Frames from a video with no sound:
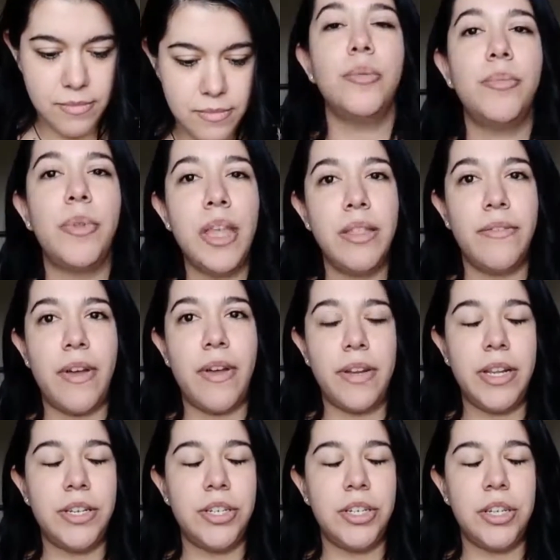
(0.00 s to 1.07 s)
To apply the
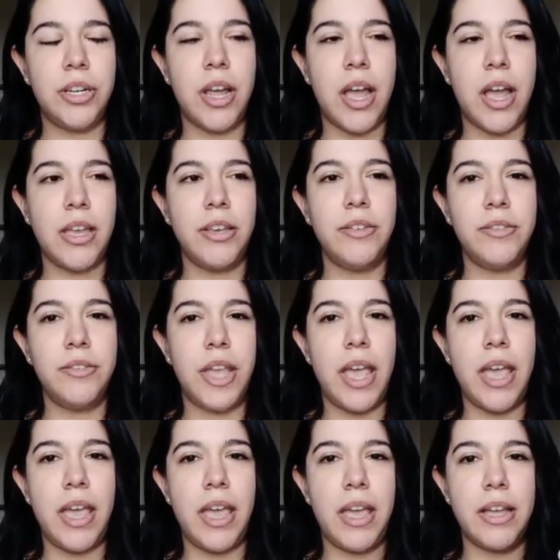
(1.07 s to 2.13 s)
foundation, I use
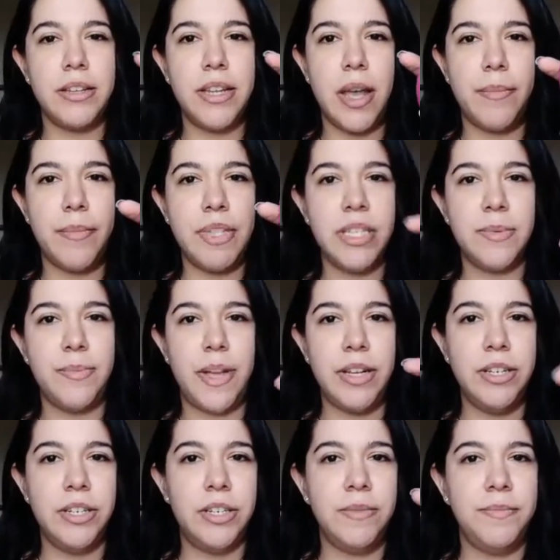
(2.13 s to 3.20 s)
a dampened
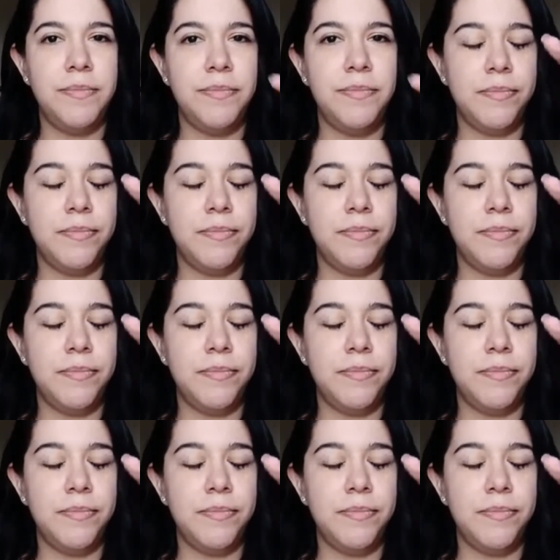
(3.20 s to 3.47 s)
sponge.